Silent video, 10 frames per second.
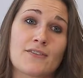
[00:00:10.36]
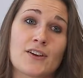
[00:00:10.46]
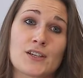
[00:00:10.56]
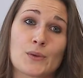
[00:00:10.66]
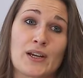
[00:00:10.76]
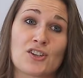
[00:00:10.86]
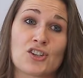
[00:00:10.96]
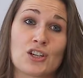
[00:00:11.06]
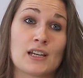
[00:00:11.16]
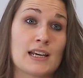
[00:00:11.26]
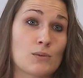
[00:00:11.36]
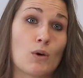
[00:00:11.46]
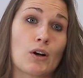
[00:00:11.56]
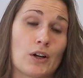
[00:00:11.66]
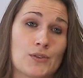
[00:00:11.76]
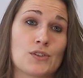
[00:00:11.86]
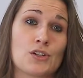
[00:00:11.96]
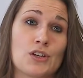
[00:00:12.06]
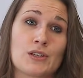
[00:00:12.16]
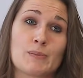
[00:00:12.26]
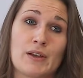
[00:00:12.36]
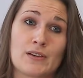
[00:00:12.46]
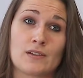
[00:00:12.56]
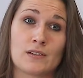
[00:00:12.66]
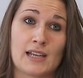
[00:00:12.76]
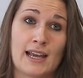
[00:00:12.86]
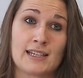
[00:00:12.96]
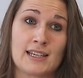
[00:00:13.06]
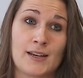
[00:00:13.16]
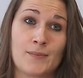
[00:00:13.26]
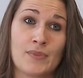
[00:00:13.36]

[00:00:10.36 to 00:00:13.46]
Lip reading: first question is what constitutes personal data.